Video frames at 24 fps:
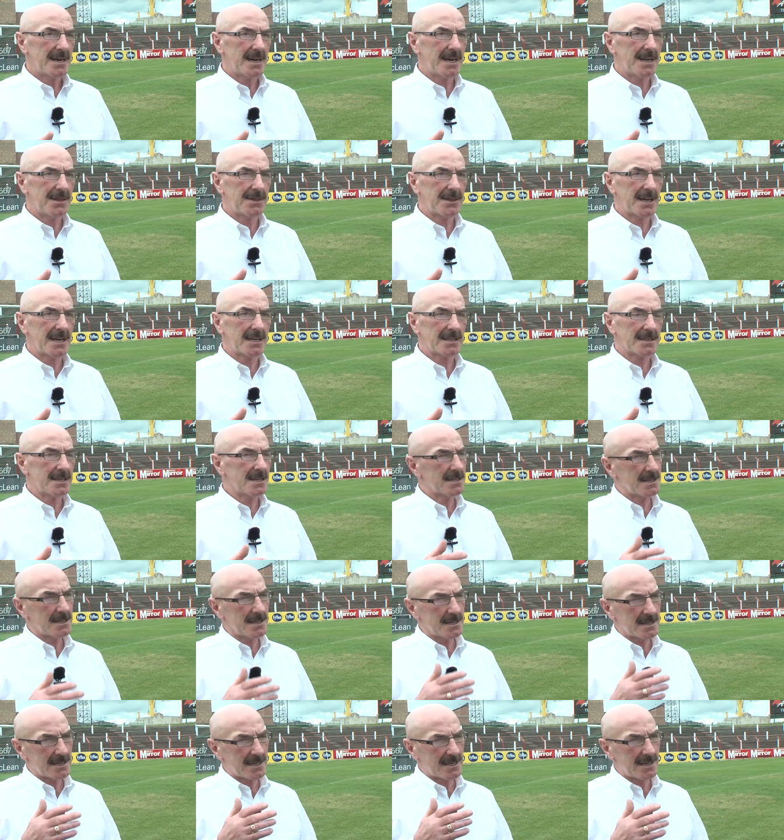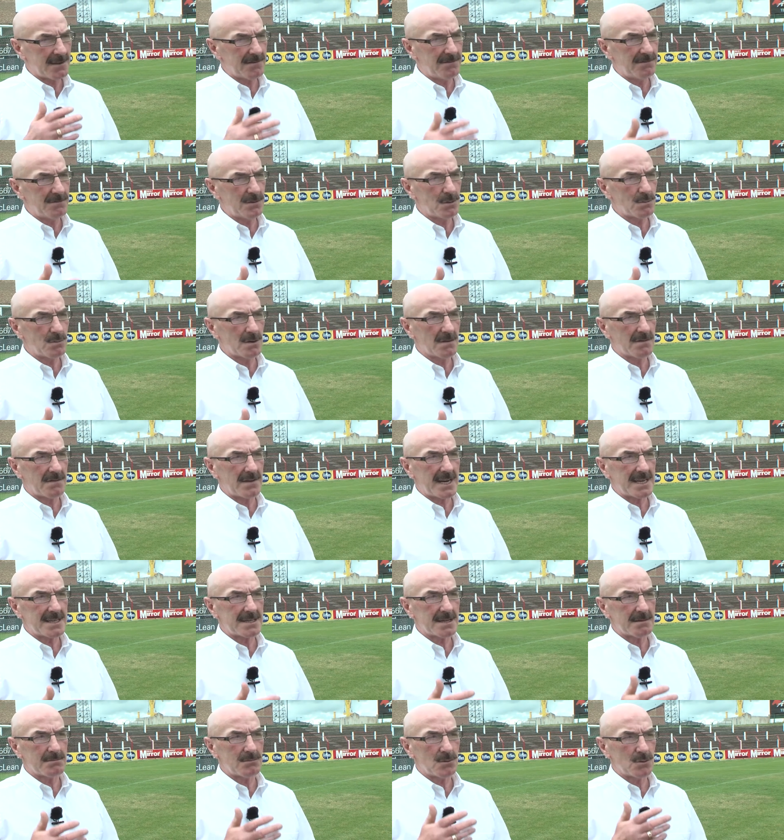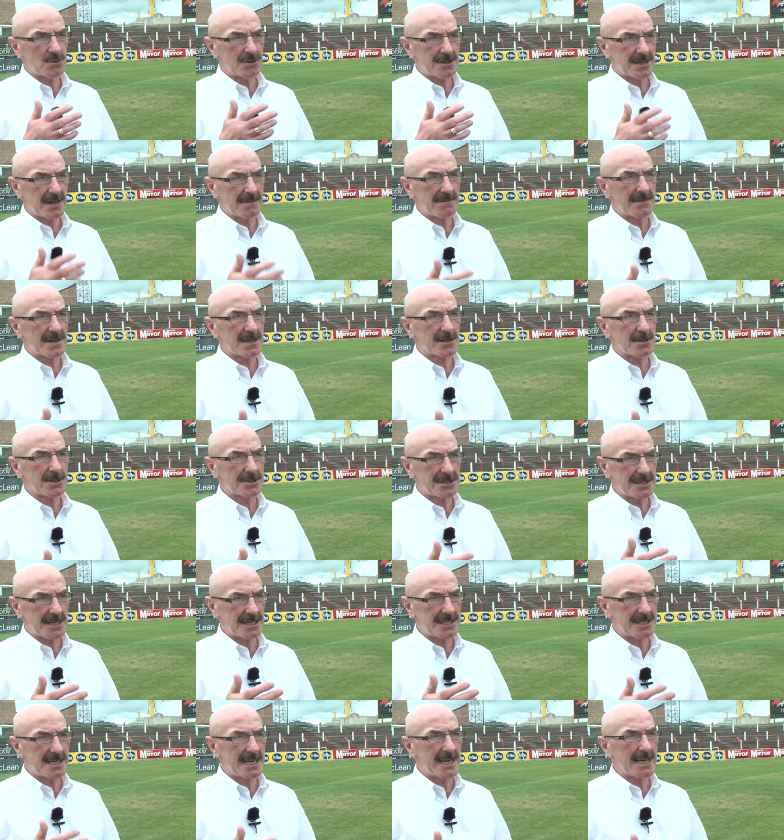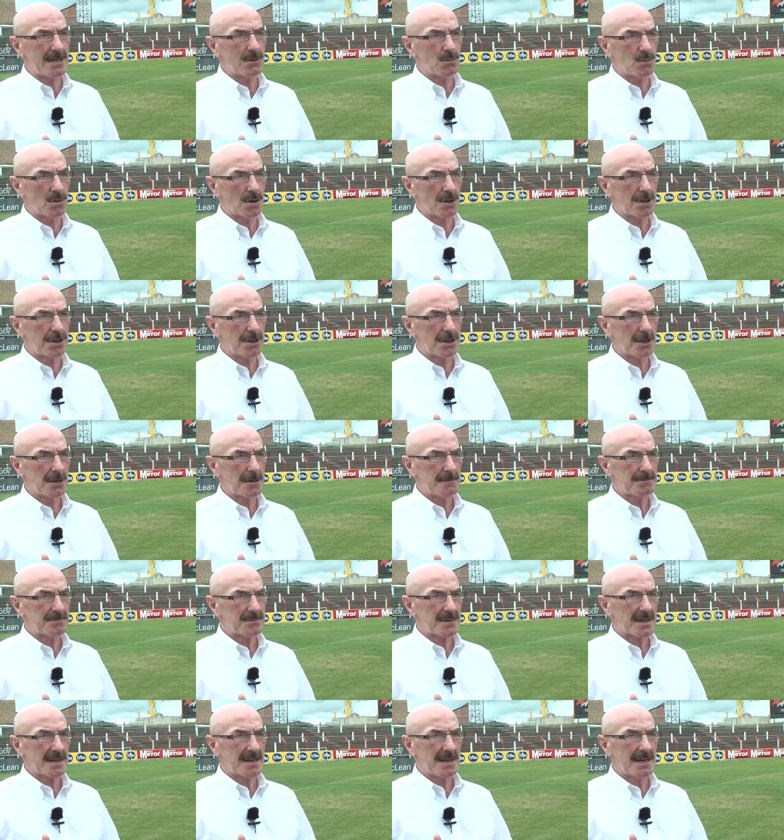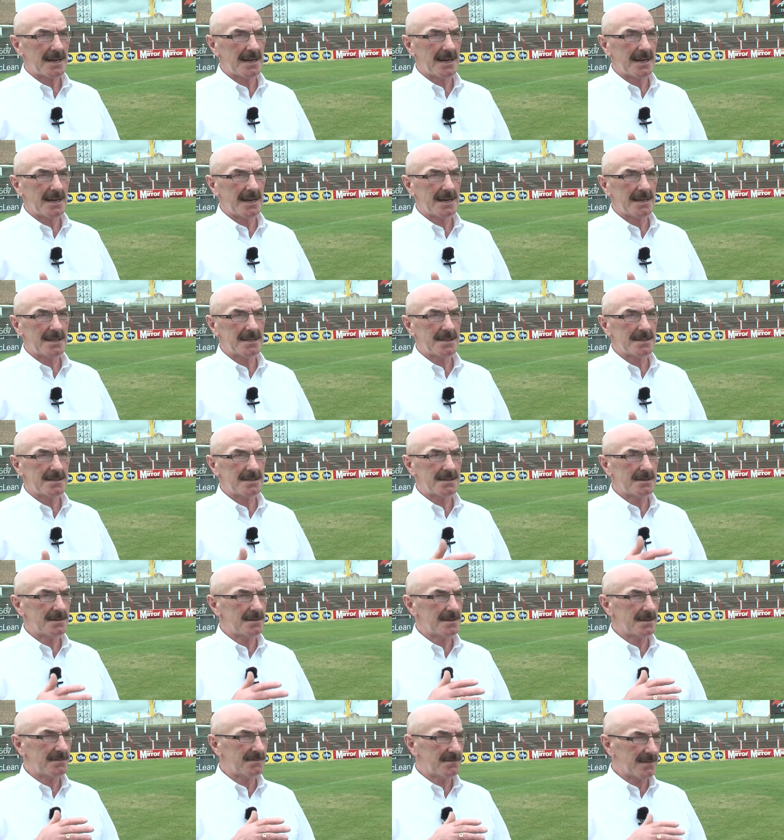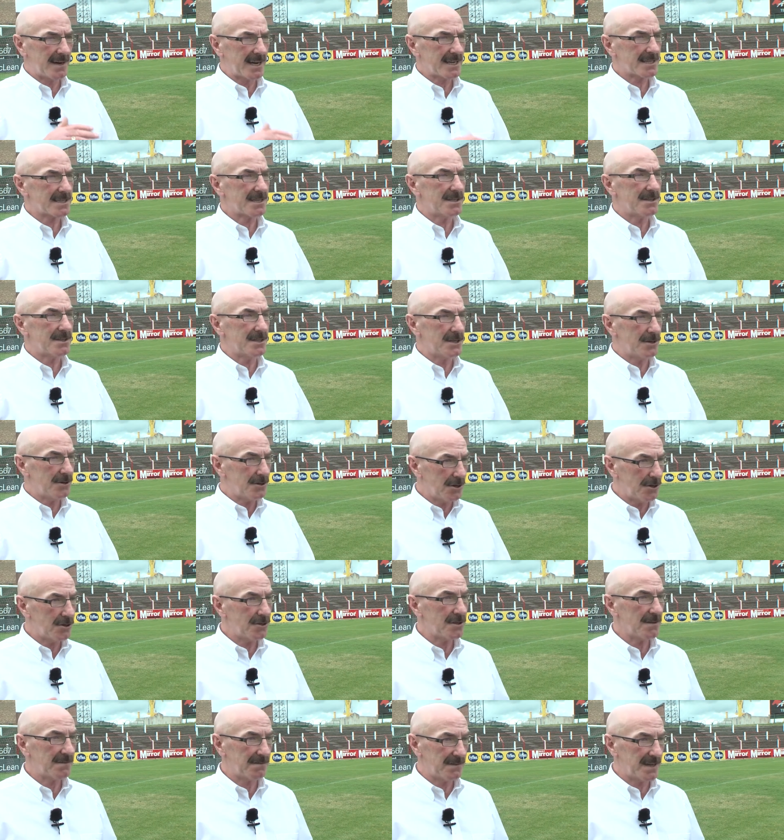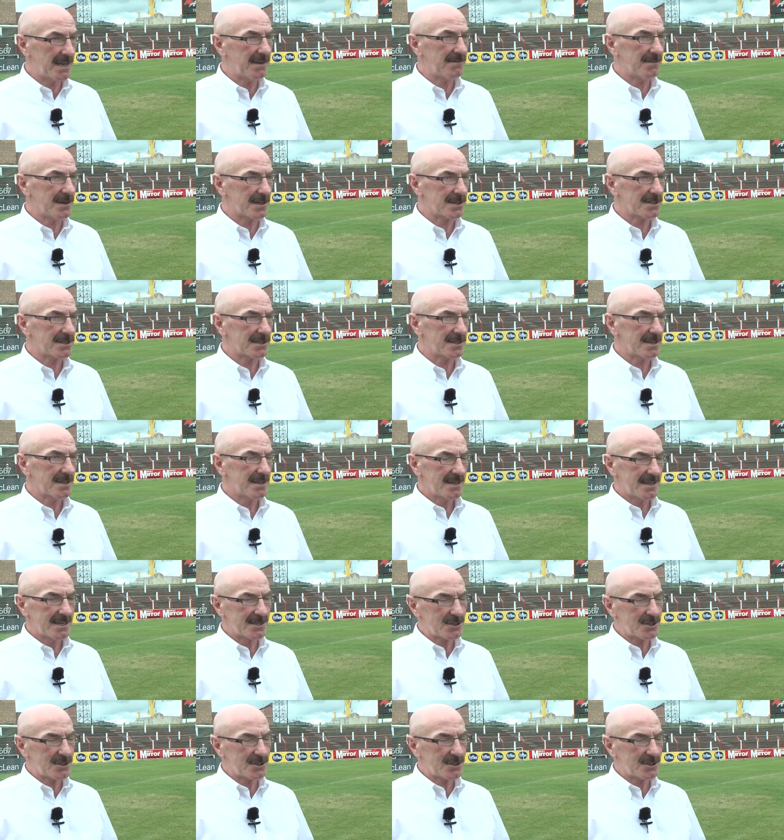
I think that Cliftonville will find it more difficult to deal with uh, the, the, fact that they're now the favourites.